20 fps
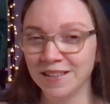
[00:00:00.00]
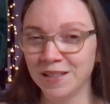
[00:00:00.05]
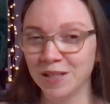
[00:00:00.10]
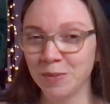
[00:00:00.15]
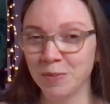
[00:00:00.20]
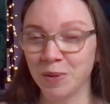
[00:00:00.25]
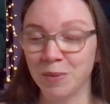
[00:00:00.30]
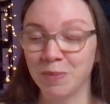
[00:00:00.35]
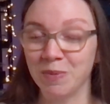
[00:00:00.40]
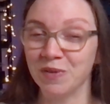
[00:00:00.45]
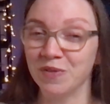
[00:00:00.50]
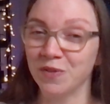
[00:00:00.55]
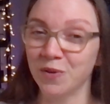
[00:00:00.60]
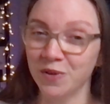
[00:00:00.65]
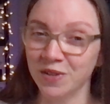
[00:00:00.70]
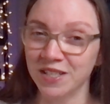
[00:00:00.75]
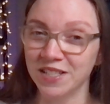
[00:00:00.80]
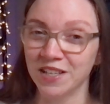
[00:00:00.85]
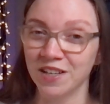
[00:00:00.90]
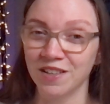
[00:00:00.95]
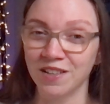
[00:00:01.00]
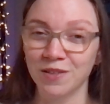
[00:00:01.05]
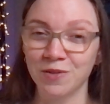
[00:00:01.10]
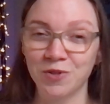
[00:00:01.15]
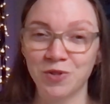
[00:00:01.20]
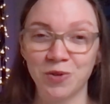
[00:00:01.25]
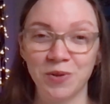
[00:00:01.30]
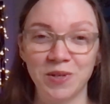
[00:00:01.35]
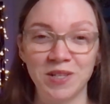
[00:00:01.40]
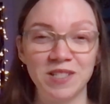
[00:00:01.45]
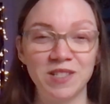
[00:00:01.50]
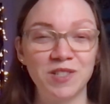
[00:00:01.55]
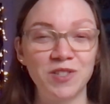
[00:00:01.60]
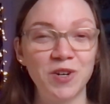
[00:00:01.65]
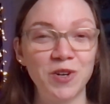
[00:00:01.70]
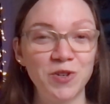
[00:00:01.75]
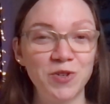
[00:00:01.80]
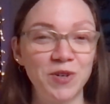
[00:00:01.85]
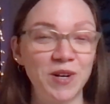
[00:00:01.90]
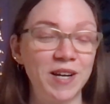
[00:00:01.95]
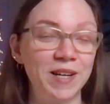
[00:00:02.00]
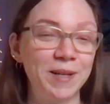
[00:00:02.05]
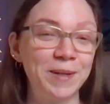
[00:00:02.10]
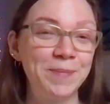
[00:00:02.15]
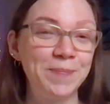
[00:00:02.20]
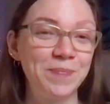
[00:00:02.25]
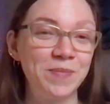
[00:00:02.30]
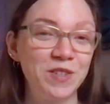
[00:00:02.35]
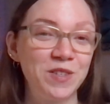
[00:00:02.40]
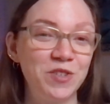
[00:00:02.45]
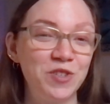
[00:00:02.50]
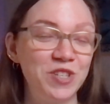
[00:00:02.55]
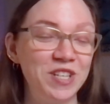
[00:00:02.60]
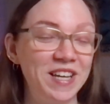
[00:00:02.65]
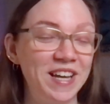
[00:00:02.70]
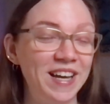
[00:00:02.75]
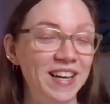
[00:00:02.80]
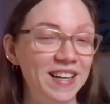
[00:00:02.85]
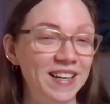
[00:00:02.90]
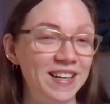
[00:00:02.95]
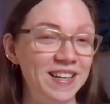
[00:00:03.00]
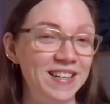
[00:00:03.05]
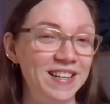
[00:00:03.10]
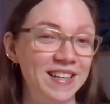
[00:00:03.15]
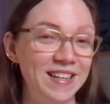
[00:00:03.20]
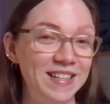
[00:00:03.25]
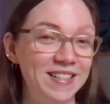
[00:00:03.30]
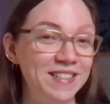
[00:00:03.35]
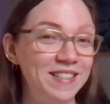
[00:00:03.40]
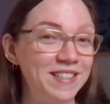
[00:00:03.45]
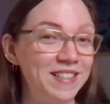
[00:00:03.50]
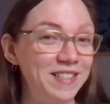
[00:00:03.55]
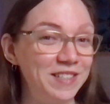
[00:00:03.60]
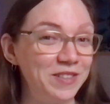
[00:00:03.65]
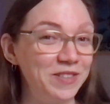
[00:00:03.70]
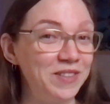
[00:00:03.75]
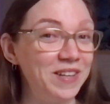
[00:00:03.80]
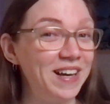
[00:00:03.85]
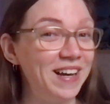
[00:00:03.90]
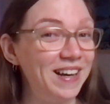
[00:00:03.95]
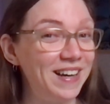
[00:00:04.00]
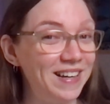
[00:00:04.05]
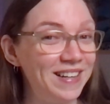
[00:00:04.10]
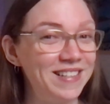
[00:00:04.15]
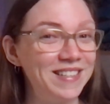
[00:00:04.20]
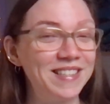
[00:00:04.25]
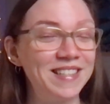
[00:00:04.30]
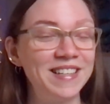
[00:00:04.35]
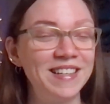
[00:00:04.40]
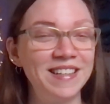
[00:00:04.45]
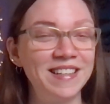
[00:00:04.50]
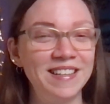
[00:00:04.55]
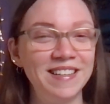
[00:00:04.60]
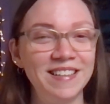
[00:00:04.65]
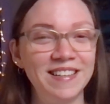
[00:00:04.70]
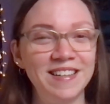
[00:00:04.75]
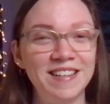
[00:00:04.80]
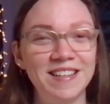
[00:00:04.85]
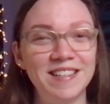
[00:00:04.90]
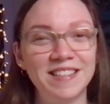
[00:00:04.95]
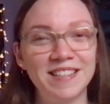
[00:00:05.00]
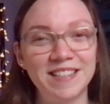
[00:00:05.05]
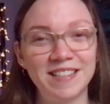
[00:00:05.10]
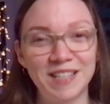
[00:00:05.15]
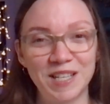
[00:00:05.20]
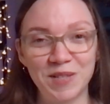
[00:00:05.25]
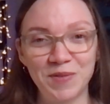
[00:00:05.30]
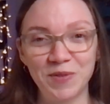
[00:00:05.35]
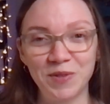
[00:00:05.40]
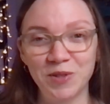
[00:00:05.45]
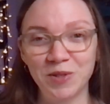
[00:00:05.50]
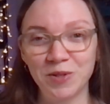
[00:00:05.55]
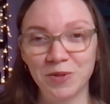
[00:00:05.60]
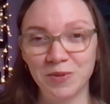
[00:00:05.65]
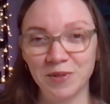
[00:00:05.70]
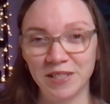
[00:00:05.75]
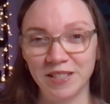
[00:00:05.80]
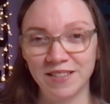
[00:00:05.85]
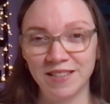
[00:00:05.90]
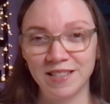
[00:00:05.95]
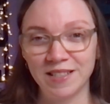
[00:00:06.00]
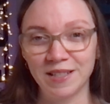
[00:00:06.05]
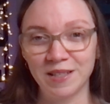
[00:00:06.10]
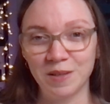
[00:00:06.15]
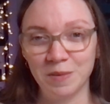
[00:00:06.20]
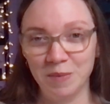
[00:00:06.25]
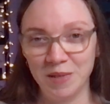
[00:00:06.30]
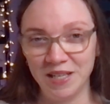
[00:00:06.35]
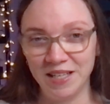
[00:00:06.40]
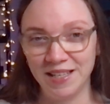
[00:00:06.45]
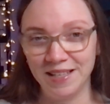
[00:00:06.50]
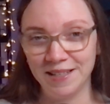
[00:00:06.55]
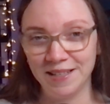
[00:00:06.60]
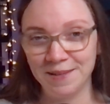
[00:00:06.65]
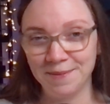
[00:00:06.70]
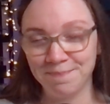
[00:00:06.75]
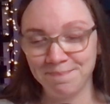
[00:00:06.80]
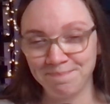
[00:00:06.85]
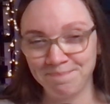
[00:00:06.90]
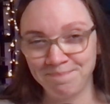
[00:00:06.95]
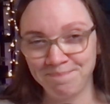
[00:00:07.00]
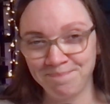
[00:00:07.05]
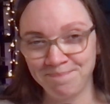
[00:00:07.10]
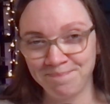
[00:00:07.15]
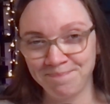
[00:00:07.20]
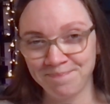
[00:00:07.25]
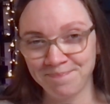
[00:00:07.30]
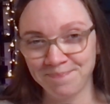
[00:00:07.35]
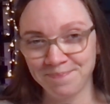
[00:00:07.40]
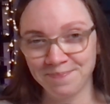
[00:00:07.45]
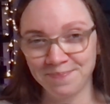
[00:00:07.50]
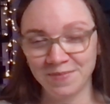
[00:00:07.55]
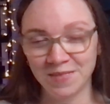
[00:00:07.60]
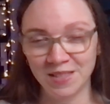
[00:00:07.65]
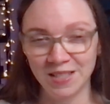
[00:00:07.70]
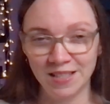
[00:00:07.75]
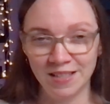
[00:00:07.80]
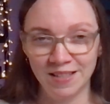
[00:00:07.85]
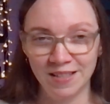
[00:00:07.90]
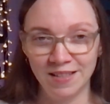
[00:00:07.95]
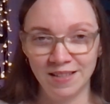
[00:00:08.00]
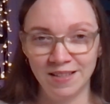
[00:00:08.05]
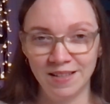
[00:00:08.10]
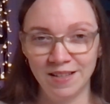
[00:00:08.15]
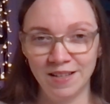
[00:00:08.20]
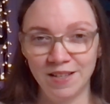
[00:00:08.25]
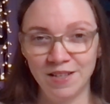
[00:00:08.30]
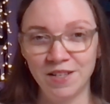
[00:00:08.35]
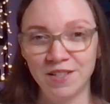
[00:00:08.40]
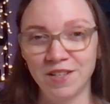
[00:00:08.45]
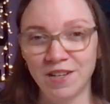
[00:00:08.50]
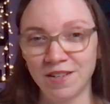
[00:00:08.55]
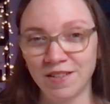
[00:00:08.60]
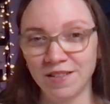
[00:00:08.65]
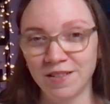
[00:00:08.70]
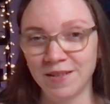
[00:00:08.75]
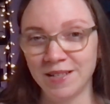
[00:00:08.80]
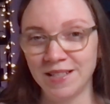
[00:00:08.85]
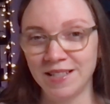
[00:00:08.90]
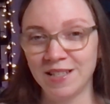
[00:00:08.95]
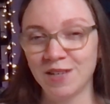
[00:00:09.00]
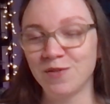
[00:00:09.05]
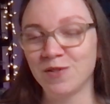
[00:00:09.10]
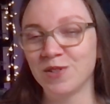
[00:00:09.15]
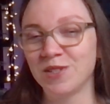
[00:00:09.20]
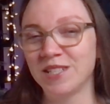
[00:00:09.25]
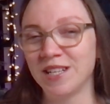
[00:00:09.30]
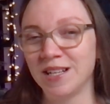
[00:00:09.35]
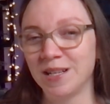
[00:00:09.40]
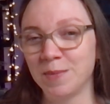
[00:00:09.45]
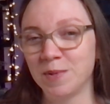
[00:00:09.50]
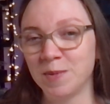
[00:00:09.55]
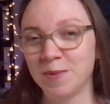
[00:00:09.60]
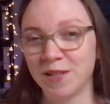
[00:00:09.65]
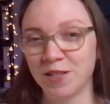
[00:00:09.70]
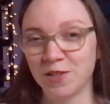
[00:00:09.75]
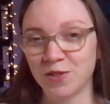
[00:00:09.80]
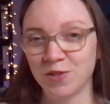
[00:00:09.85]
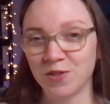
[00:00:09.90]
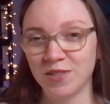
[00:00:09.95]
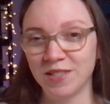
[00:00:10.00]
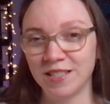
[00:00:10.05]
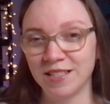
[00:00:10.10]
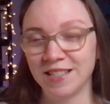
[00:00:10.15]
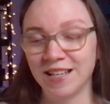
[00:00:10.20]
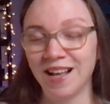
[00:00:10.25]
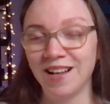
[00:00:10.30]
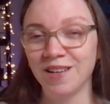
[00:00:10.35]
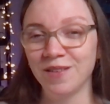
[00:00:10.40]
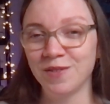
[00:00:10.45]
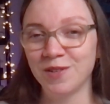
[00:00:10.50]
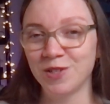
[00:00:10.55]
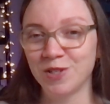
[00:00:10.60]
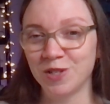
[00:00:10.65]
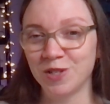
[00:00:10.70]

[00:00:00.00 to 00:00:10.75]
But before Notaro joined Star Trek, she had, and still has, a successful career as a comedian. Notaro has several stand-up specials and television